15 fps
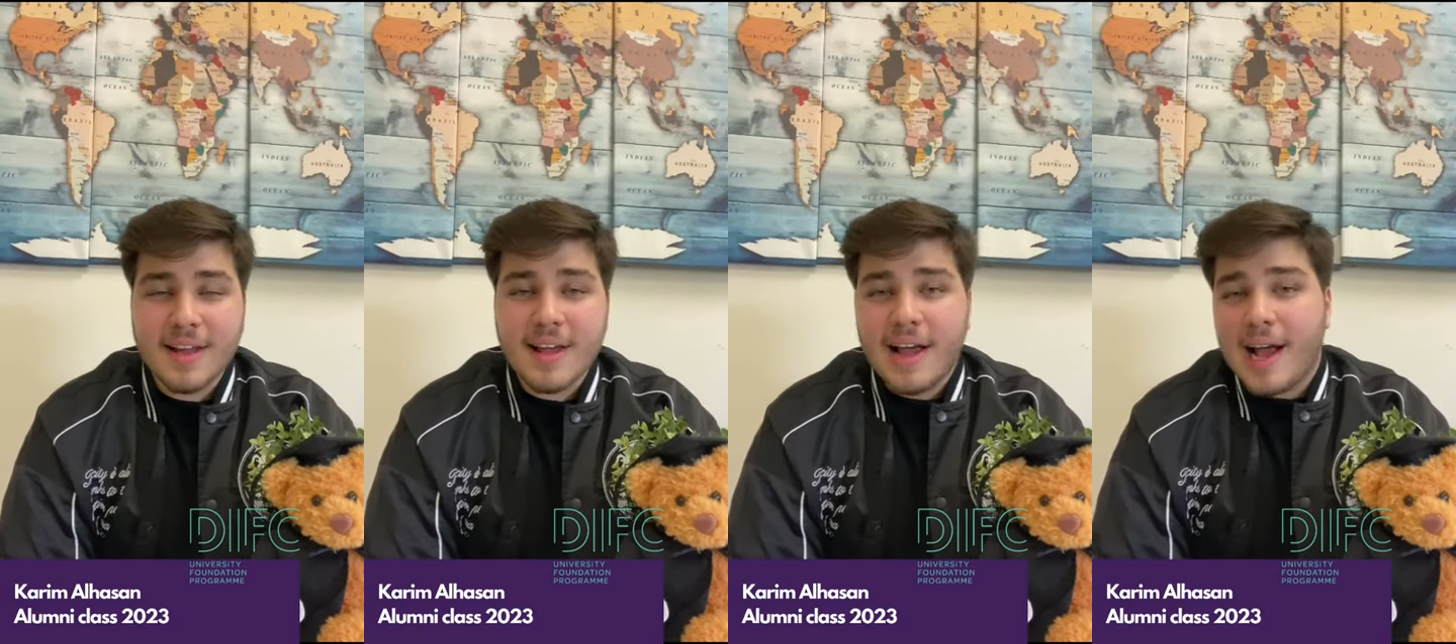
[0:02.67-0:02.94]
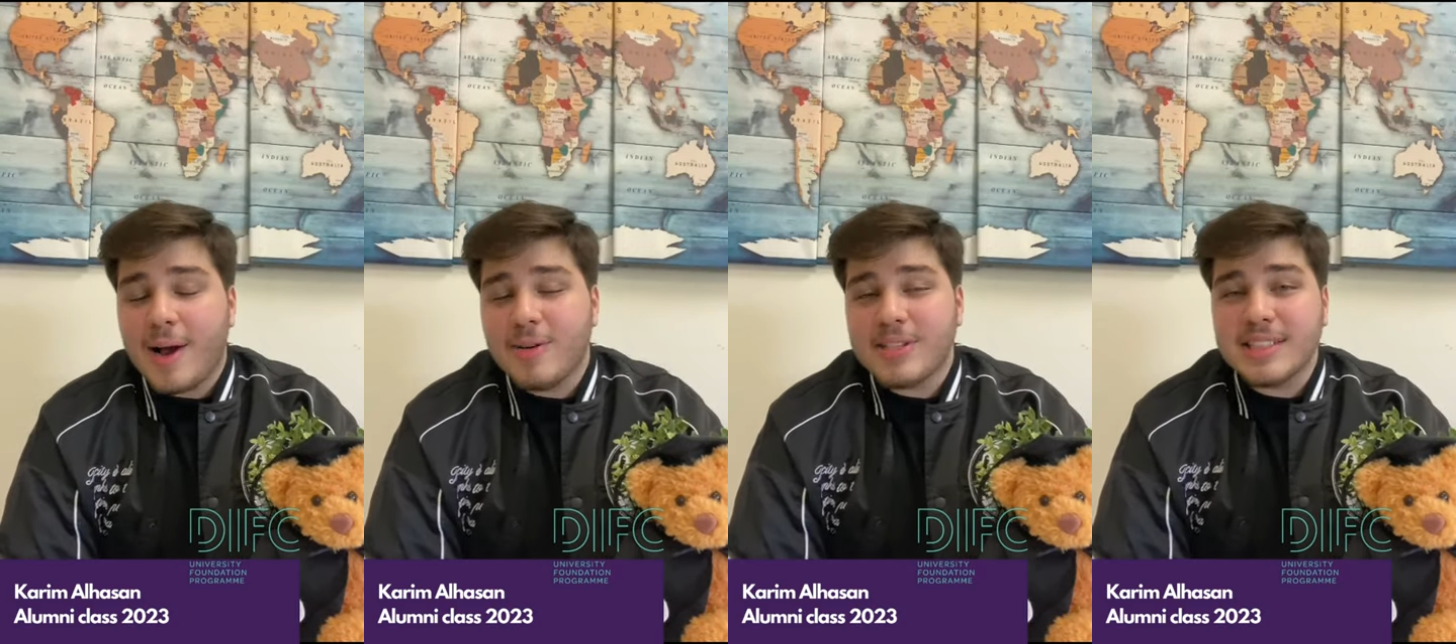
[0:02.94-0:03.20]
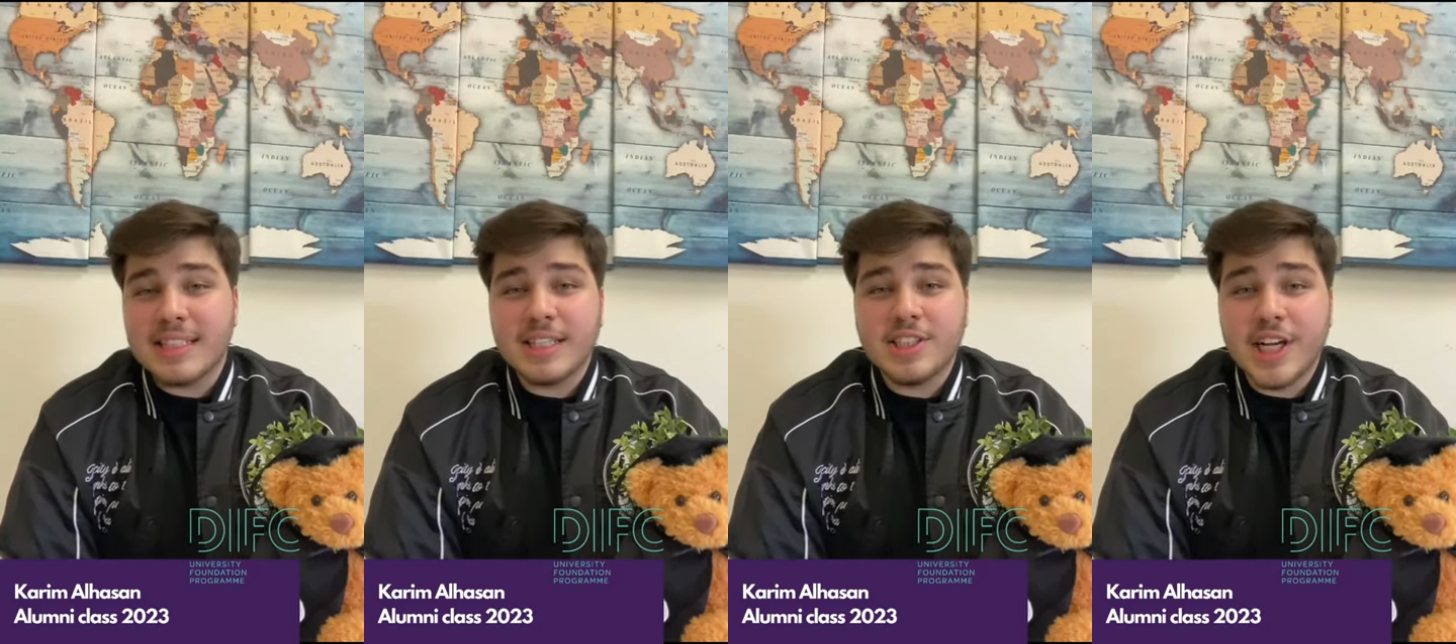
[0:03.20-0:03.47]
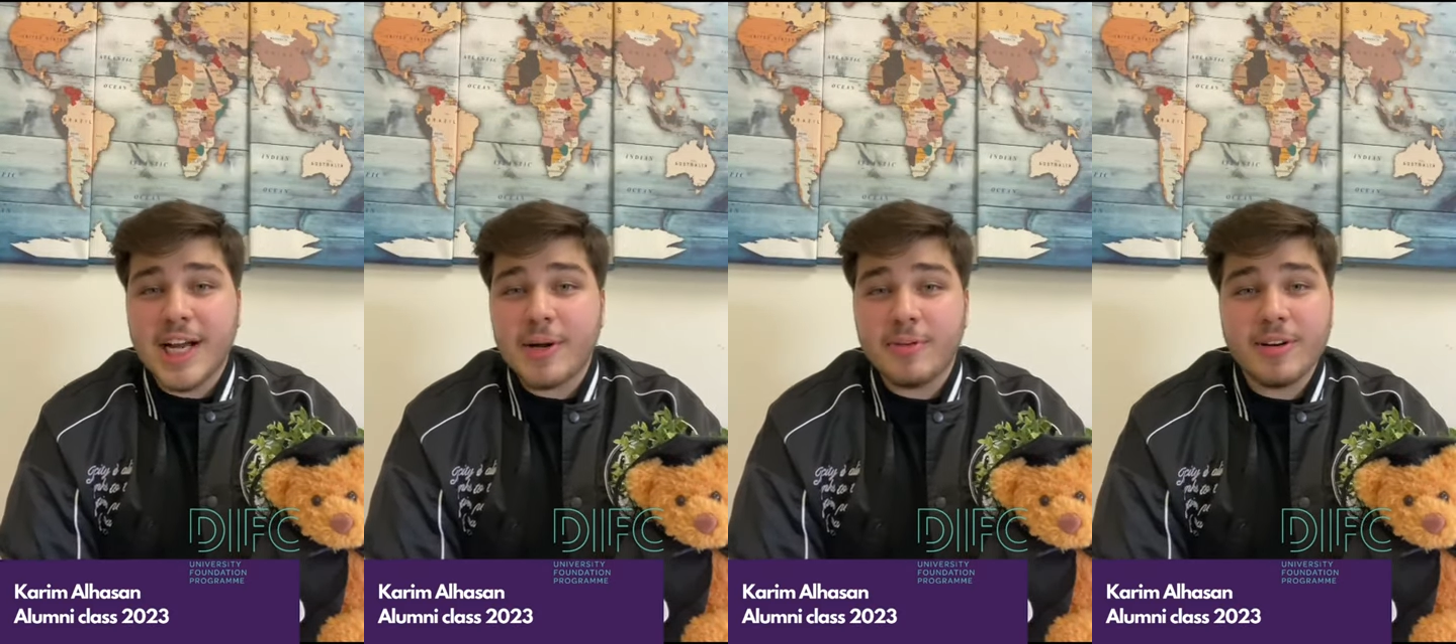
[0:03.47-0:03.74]
I was in the
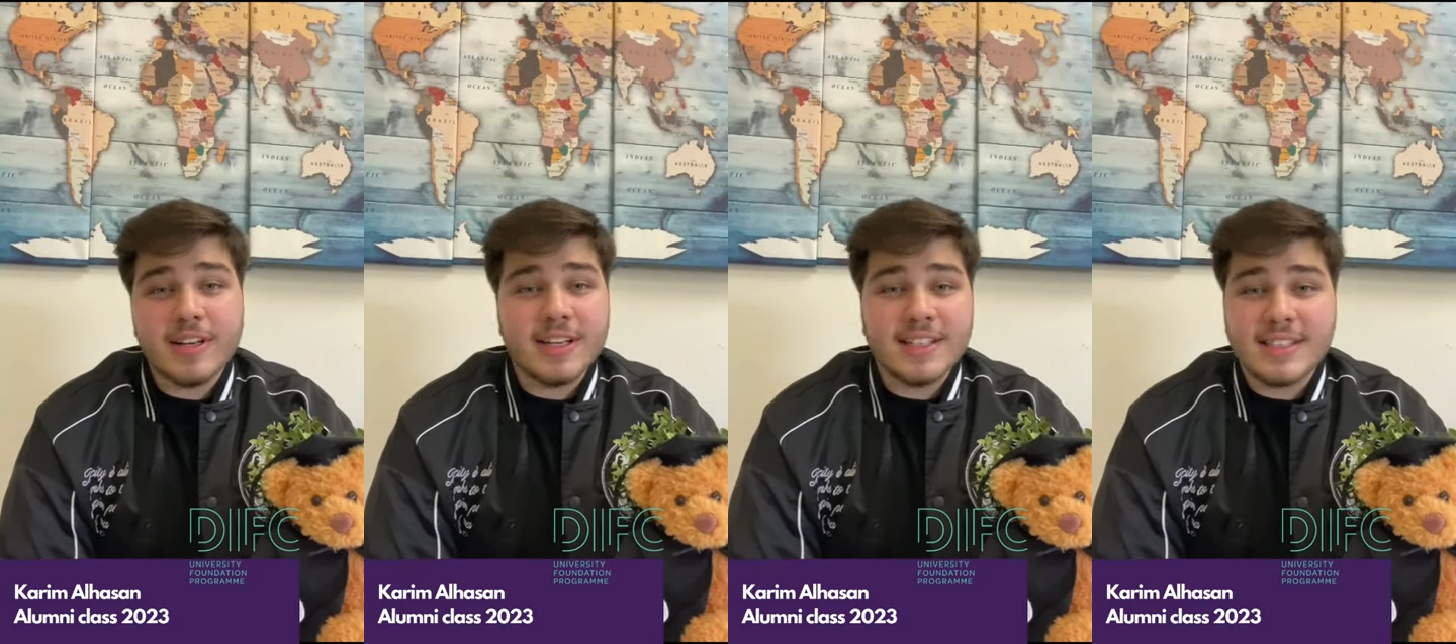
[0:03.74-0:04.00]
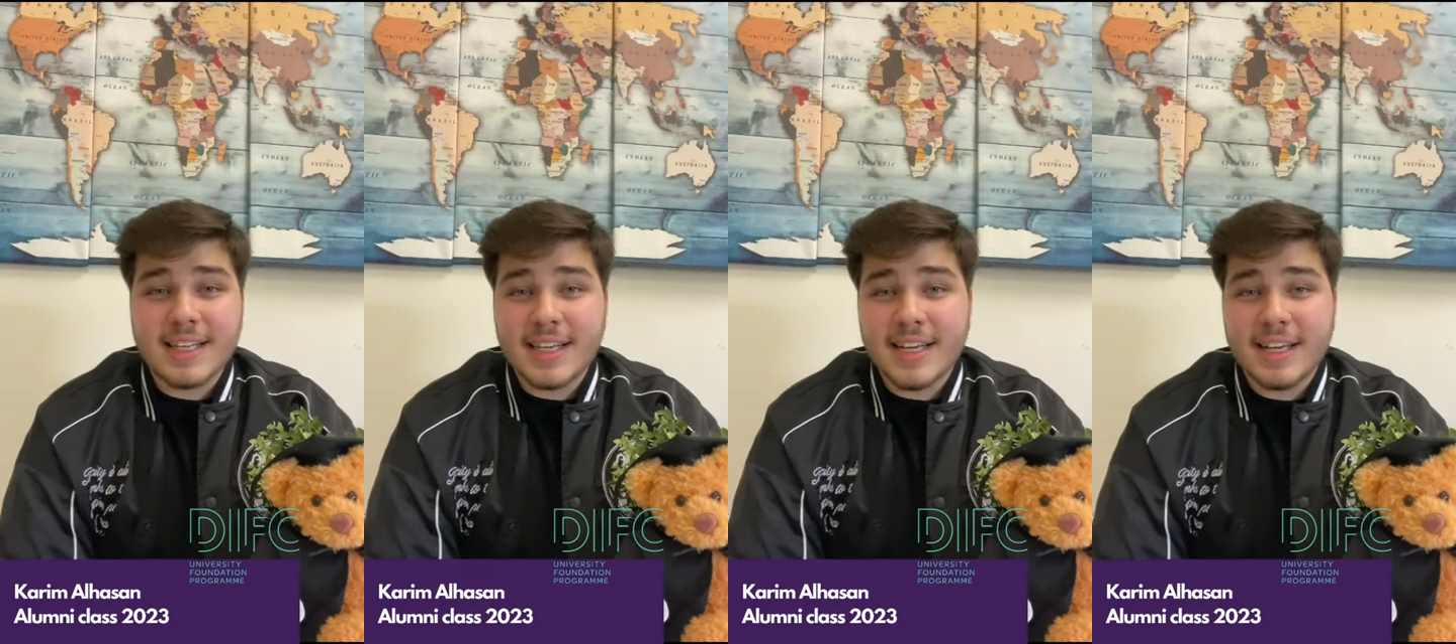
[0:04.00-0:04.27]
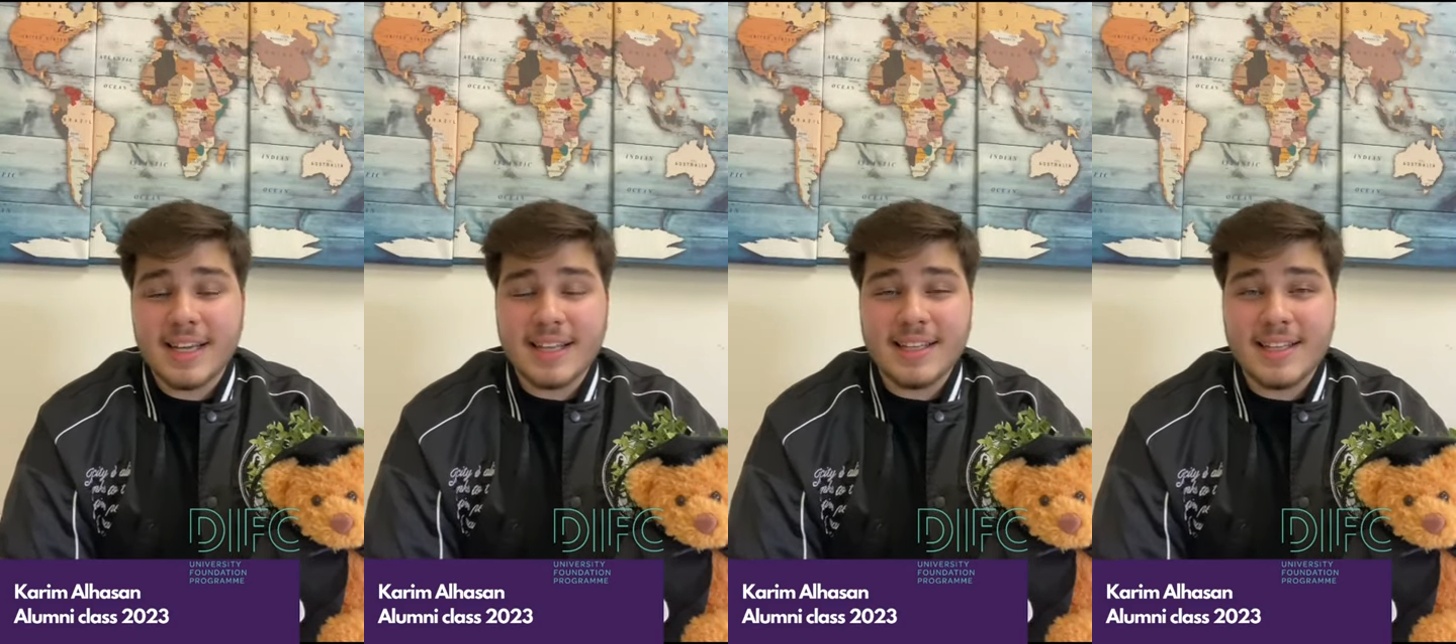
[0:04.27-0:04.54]
January intake in